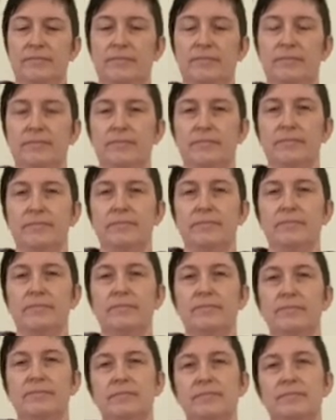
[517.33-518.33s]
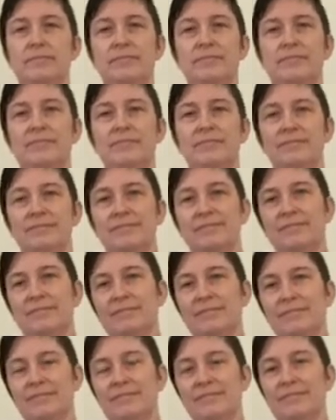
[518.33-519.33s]

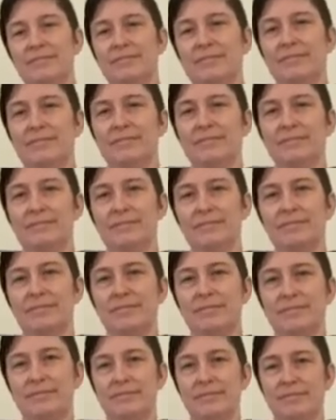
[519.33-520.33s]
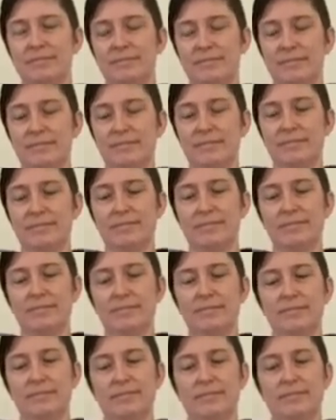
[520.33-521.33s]

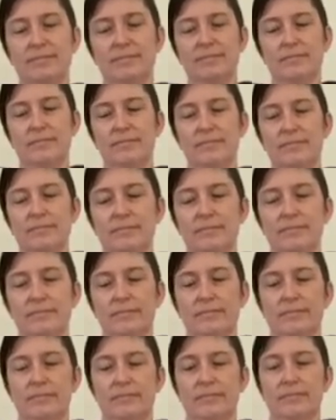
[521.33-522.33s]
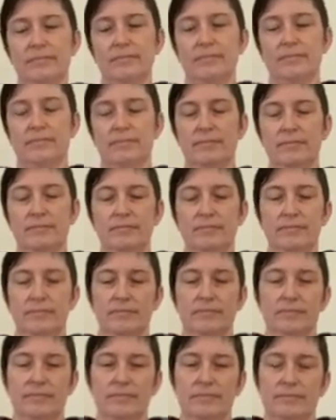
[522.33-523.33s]

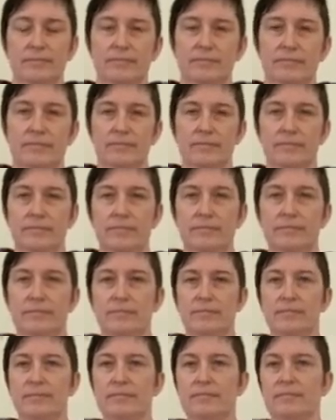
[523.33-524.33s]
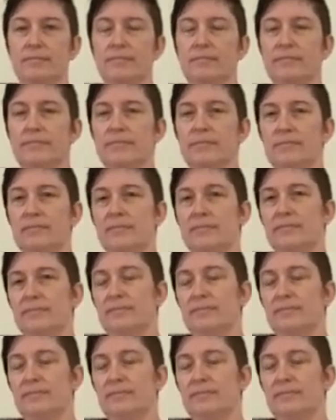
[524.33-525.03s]
[no speech]